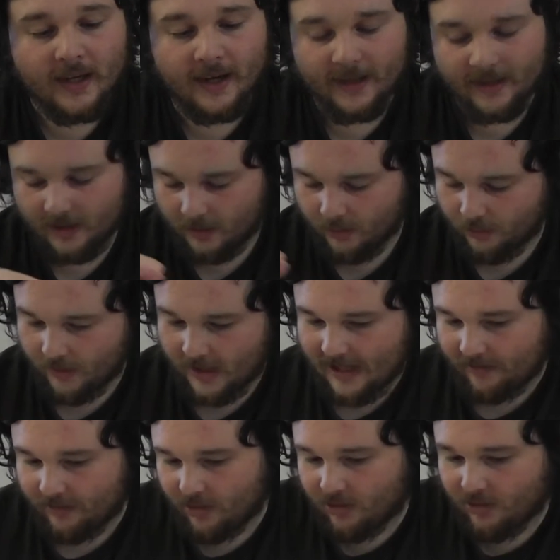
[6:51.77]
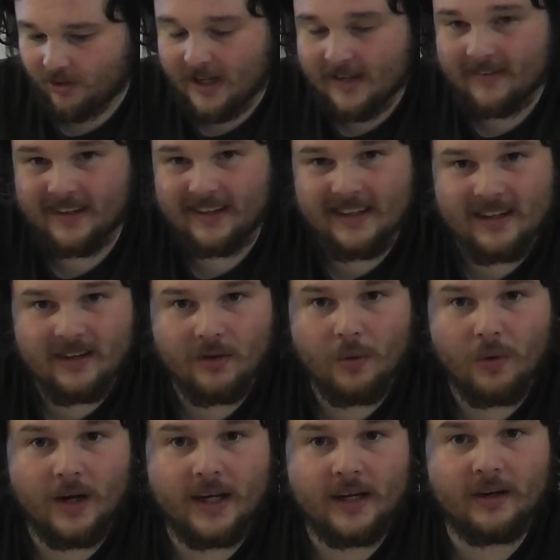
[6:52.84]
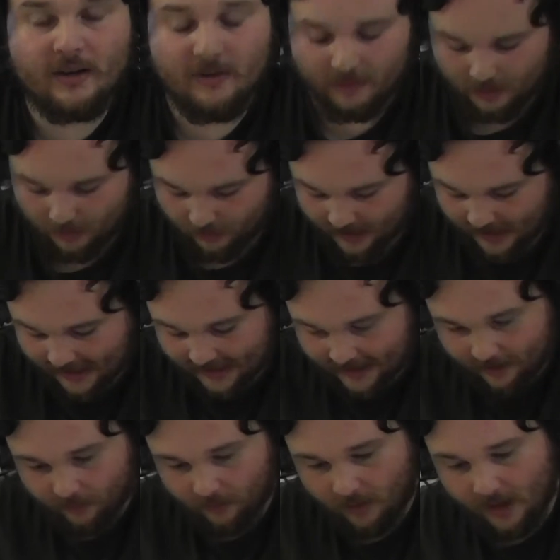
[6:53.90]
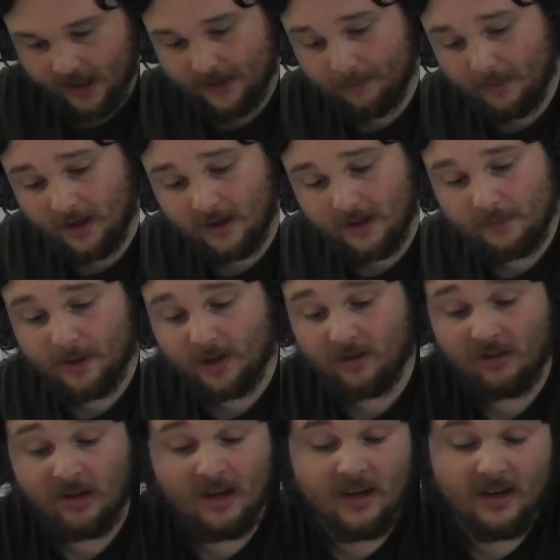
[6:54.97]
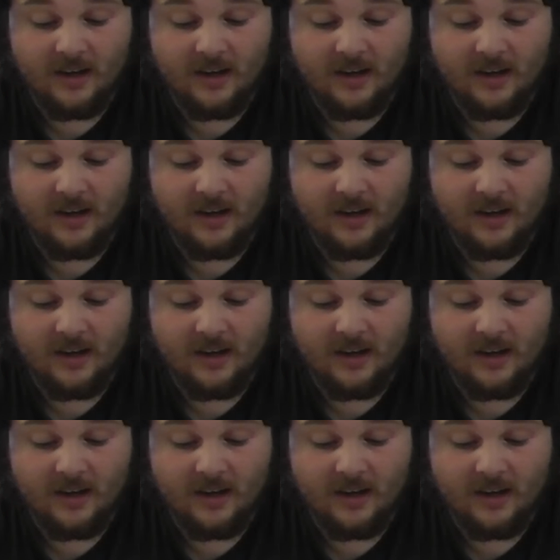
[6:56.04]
And I was finding it frustrating, didn't quite know if I was getting it right, partly because